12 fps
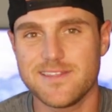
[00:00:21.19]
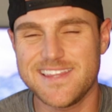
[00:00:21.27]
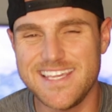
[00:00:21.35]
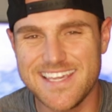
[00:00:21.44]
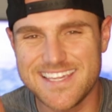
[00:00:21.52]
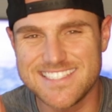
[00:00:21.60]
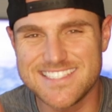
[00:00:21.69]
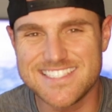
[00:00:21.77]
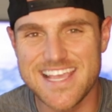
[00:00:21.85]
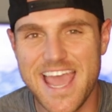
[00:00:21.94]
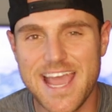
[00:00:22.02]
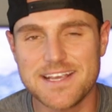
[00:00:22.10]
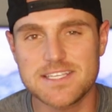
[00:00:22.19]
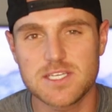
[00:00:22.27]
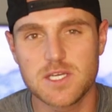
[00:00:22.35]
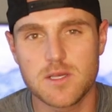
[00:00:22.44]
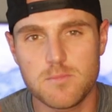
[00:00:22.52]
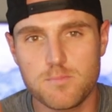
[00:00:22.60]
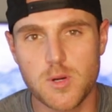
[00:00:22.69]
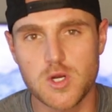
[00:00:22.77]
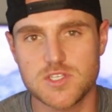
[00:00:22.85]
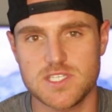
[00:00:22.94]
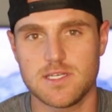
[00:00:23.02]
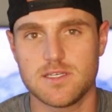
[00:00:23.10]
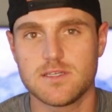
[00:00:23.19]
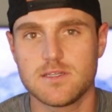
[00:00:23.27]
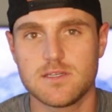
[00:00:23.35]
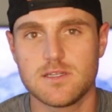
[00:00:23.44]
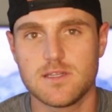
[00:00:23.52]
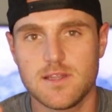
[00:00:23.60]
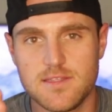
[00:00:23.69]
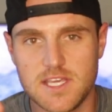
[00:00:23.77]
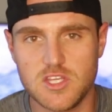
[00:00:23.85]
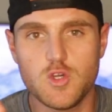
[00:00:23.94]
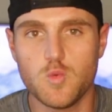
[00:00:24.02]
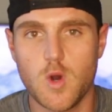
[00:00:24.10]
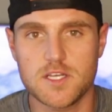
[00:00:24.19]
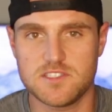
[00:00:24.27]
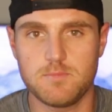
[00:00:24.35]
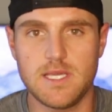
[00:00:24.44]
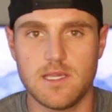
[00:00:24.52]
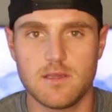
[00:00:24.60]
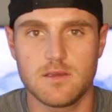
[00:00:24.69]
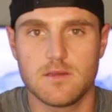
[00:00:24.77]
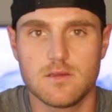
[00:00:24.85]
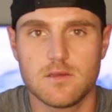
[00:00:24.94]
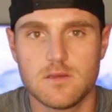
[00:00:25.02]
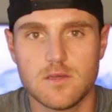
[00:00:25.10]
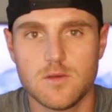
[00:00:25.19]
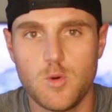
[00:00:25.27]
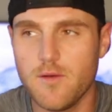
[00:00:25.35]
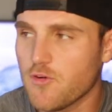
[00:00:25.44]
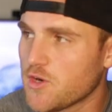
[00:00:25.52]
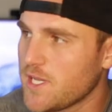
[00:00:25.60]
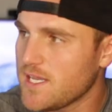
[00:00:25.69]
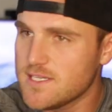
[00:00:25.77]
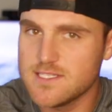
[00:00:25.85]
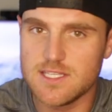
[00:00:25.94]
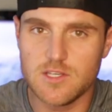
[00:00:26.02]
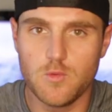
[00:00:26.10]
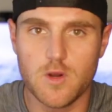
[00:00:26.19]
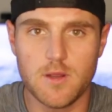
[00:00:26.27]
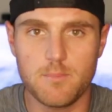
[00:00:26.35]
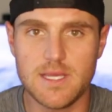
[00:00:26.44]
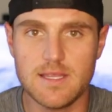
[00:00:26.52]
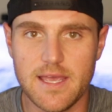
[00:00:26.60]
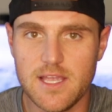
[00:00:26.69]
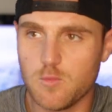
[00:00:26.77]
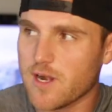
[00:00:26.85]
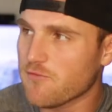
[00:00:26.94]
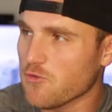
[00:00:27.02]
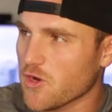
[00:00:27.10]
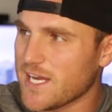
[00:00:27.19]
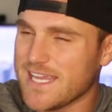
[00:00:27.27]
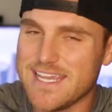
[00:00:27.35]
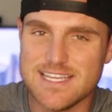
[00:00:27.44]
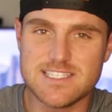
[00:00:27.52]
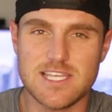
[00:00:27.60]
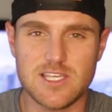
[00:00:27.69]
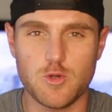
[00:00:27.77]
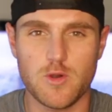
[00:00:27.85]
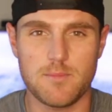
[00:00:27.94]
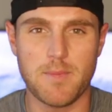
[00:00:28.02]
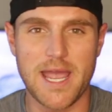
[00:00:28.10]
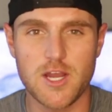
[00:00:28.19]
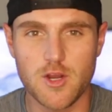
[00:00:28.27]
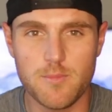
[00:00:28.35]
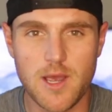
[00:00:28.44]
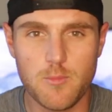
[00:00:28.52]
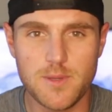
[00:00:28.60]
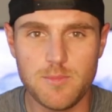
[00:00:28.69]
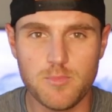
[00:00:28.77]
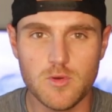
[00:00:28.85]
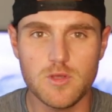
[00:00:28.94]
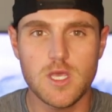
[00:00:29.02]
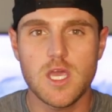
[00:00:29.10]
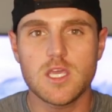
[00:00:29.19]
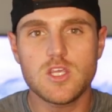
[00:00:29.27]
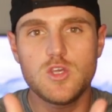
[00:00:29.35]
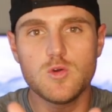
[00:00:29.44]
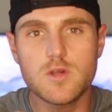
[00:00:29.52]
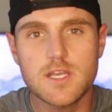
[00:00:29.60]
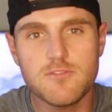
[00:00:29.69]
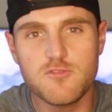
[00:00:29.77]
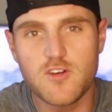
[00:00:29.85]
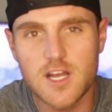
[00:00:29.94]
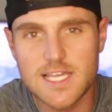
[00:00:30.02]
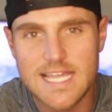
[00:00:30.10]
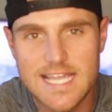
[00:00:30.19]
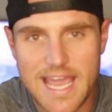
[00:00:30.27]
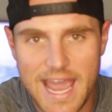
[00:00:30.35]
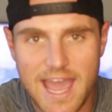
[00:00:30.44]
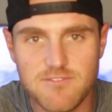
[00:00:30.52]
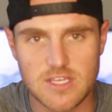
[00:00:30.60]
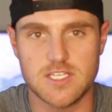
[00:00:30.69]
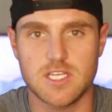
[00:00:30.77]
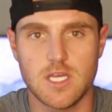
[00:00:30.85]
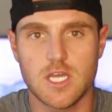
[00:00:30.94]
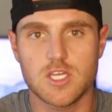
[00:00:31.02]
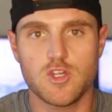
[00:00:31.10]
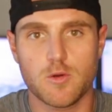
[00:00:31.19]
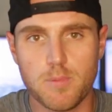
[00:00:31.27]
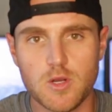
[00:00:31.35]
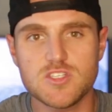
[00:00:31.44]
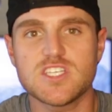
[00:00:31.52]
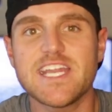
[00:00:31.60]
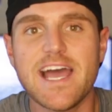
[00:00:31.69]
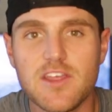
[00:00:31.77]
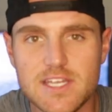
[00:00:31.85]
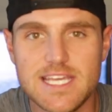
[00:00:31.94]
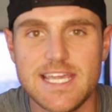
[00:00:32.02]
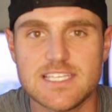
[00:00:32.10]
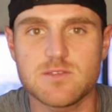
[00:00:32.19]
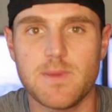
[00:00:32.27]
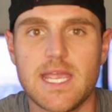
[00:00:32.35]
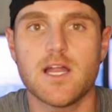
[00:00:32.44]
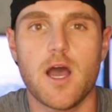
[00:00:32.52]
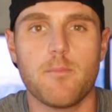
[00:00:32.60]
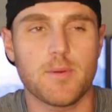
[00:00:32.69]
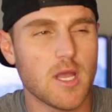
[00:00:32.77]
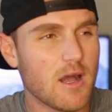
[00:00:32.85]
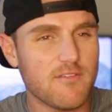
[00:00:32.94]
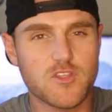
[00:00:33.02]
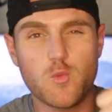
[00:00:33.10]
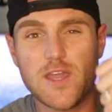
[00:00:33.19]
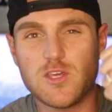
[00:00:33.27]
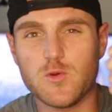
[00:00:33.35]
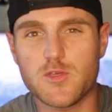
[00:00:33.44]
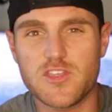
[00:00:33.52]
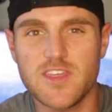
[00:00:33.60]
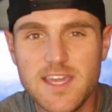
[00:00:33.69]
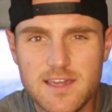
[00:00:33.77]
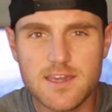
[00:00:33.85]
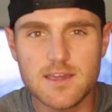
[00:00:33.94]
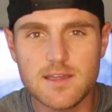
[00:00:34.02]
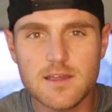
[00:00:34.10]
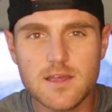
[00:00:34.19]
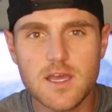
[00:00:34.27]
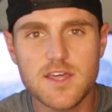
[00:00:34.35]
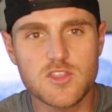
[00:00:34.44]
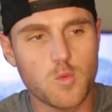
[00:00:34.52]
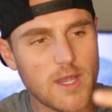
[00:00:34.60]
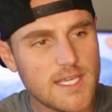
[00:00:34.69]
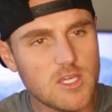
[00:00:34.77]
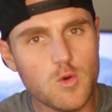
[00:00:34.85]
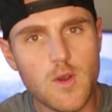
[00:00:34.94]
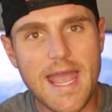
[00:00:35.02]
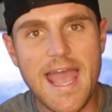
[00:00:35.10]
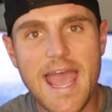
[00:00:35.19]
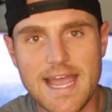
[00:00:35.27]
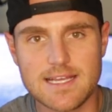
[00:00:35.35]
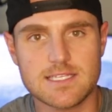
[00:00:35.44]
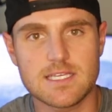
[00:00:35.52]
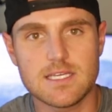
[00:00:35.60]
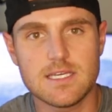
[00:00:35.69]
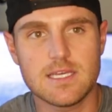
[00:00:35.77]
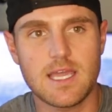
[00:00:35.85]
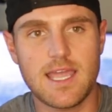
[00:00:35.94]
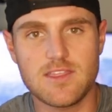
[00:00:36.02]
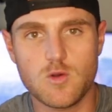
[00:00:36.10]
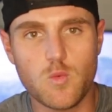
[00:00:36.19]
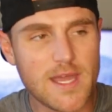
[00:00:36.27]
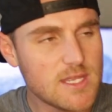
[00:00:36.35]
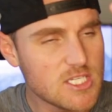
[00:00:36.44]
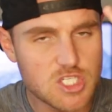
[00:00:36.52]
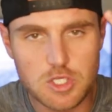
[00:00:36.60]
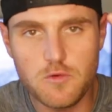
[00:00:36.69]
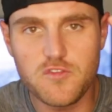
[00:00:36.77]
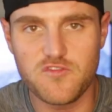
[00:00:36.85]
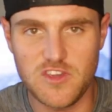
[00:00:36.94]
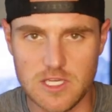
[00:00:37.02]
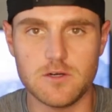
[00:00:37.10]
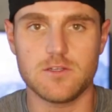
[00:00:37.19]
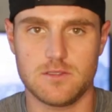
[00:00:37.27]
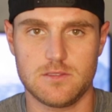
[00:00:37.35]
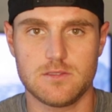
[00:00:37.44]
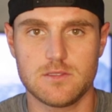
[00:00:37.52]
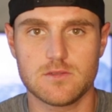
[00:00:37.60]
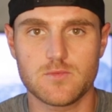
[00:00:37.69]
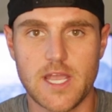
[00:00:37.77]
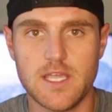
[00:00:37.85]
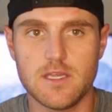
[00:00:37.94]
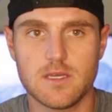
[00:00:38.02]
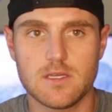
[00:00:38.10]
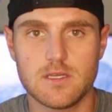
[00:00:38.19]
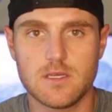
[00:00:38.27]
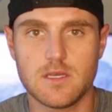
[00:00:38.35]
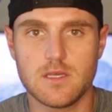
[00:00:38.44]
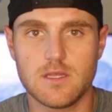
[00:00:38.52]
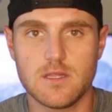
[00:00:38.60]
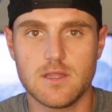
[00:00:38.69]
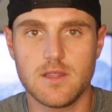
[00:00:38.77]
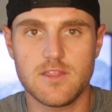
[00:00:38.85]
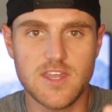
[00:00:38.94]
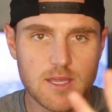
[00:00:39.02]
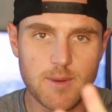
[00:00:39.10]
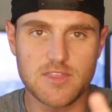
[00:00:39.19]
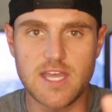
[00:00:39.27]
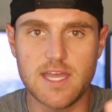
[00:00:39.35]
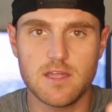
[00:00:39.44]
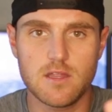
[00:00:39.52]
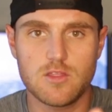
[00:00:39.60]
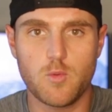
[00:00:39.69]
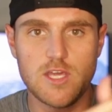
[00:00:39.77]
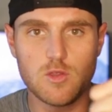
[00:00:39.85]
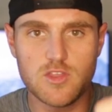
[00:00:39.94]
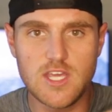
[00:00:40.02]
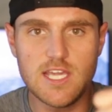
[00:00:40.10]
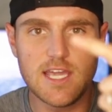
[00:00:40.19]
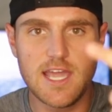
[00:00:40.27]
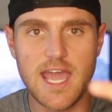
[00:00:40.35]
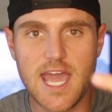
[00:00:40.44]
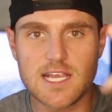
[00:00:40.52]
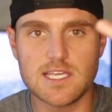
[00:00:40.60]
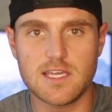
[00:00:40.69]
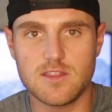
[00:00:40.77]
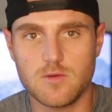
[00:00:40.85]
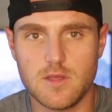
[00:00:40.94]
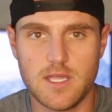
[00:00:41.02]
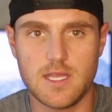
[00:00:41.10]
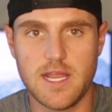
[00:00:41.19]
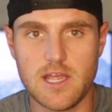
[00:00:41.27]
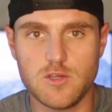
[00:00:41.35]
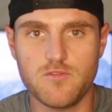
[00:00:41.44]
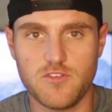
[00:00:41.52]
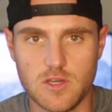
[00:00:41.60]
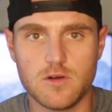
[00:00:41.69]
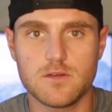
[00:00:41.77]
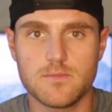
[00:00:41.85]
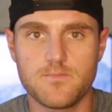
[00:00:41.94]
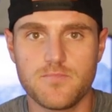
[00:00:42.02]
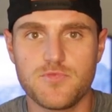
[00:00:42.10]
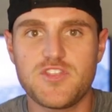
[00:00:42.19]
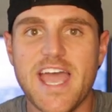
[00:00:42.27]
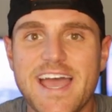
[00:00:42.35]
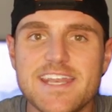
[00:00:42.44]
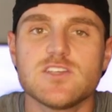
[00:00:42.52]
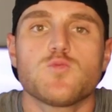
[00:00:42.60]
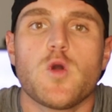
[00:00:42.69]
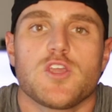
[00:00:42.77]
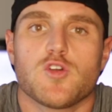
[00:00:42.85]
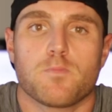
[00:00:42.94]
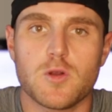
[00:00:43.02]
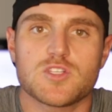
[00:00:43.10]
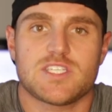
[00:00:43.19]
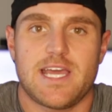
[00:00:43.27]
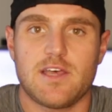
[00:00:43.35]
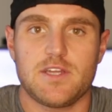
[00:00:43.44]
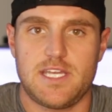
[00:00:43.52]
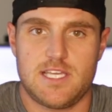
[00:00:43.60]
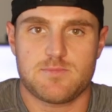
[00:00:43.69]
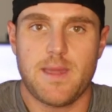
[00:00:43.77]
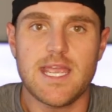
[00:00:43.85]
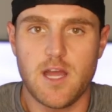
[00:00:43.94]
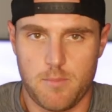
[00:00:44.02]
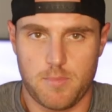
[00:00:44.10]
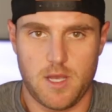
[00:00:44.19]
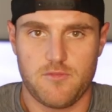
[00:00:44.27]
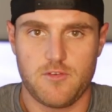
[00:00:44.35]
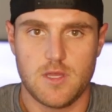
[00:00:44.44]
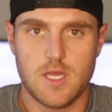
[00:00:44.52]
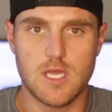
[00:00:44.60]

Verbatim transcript: the exact person that you want to be. Whoever it is that you want to be like, whatever it is that you admire about people, you can fucking have it. Your personality is made up of the way you think, the way you act, and the way that you feel, right? Think about that. The way you think, act, and, the, and how you feel. That is what your personality is made up of.